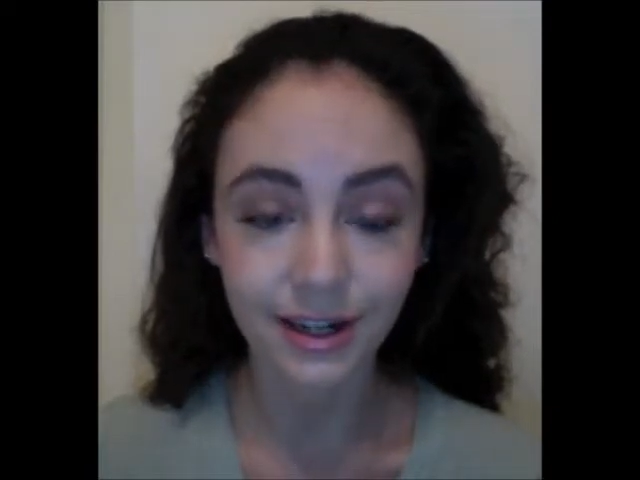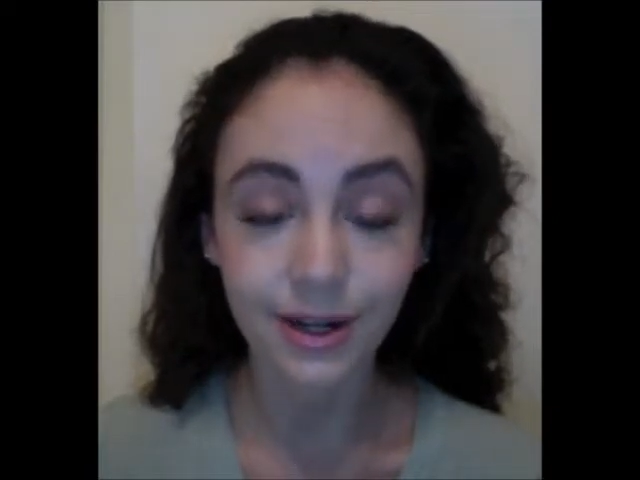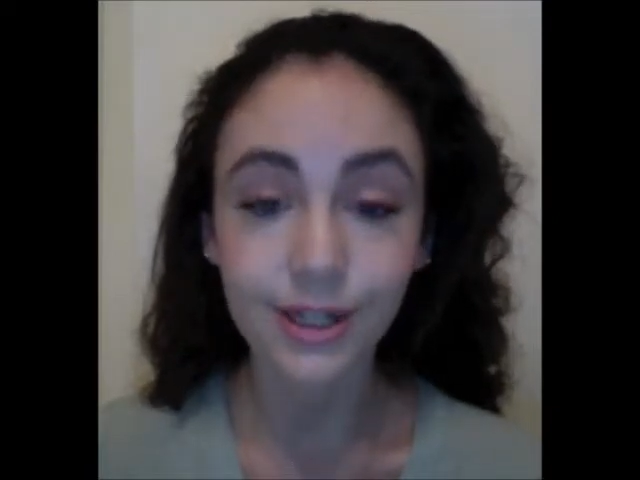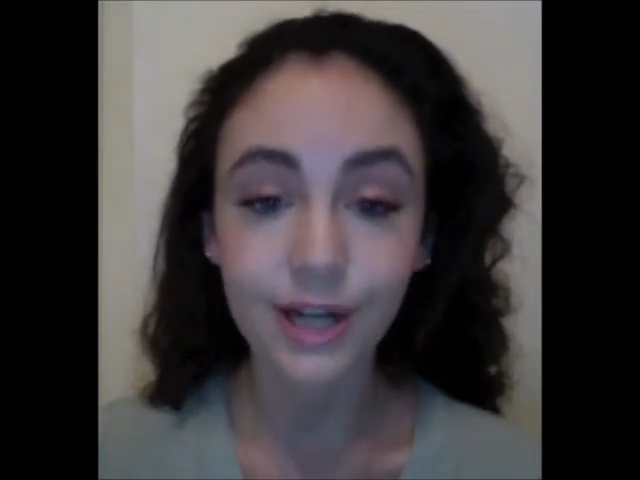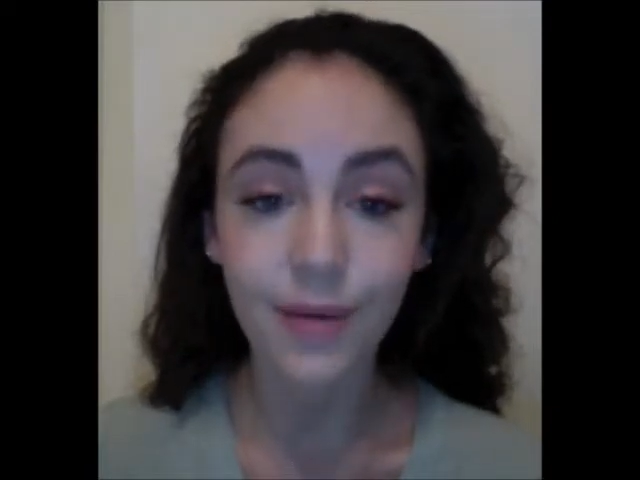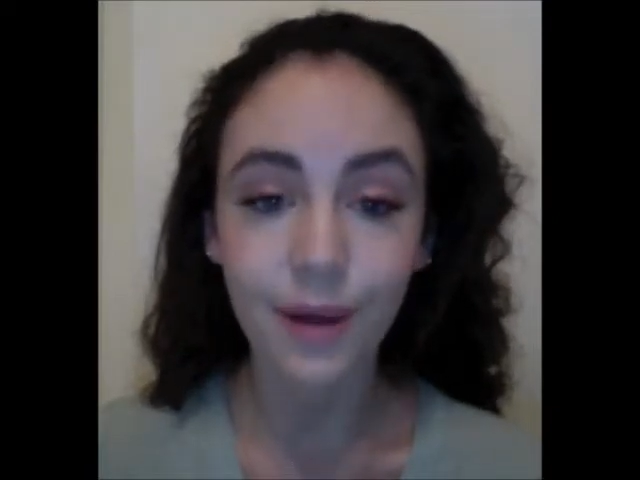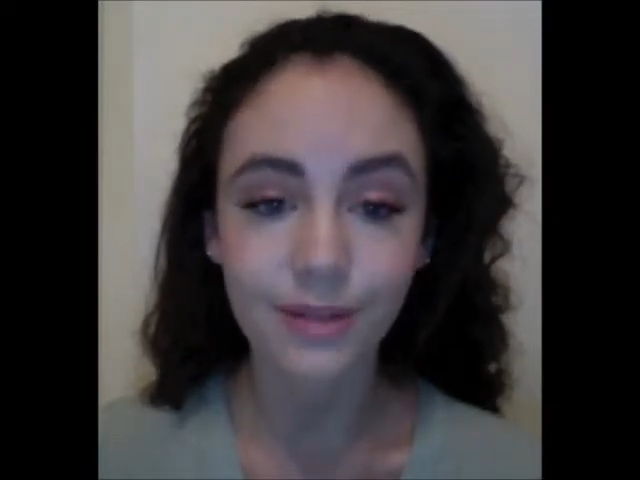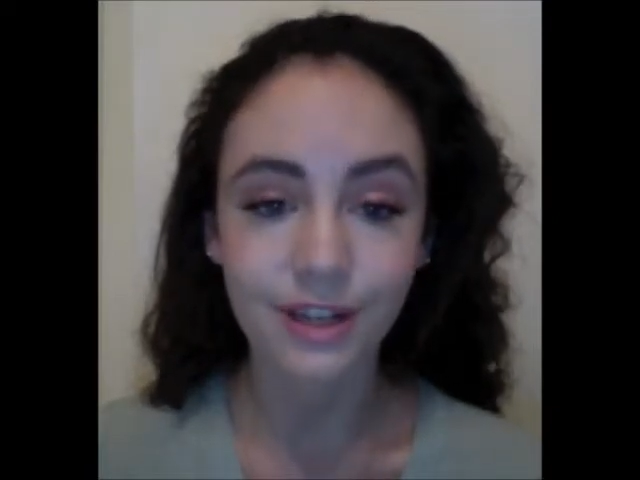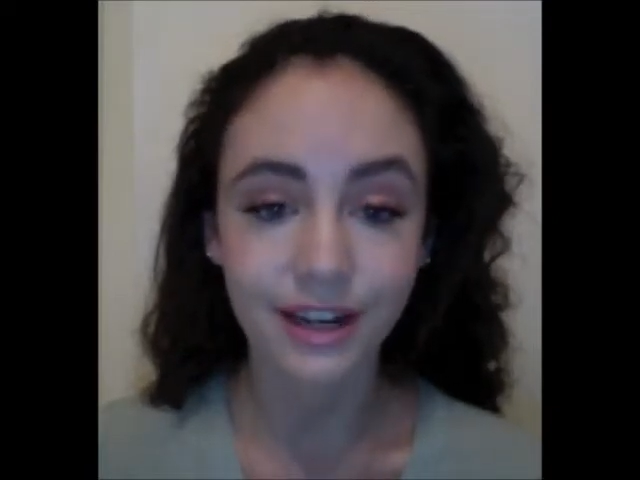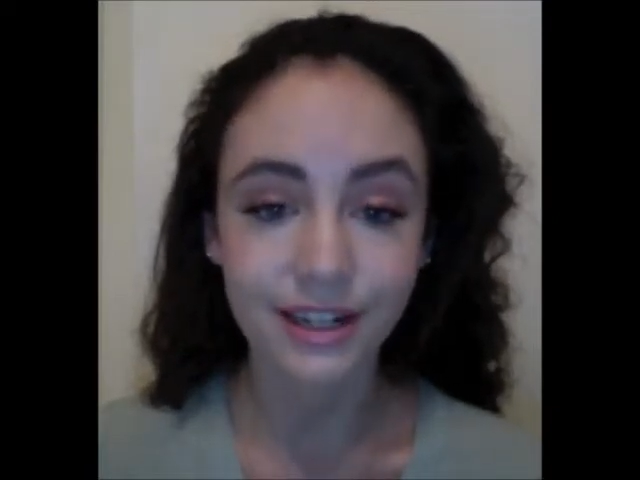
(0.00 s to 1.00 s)
Look at our
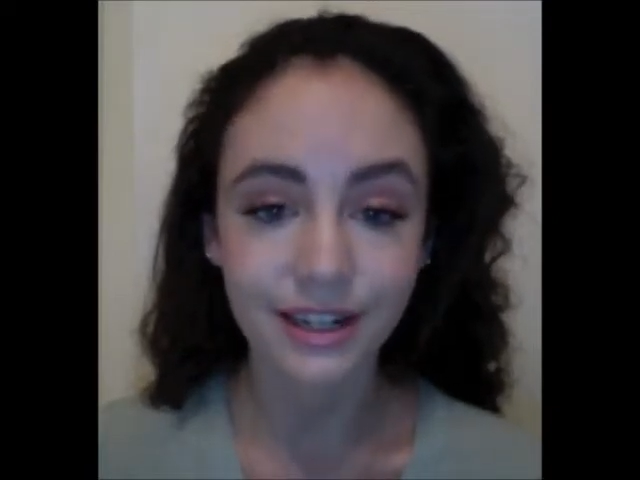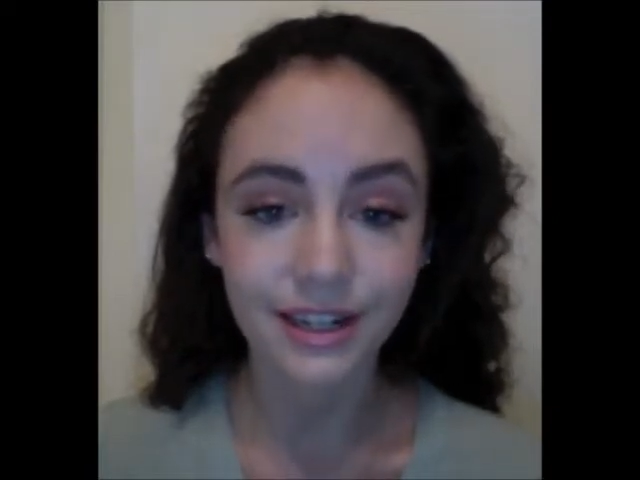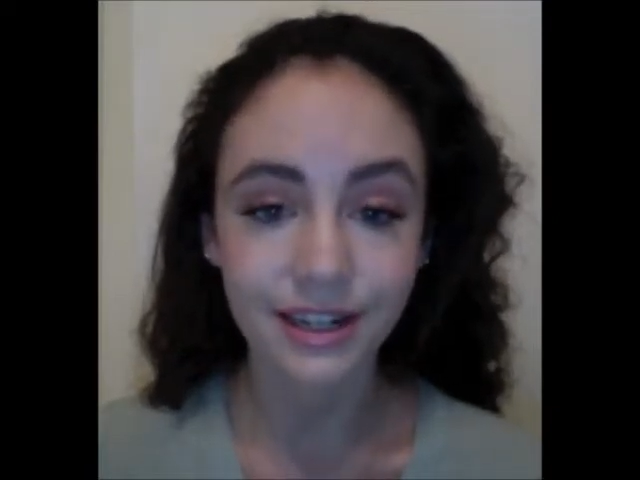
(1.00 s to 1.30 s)
website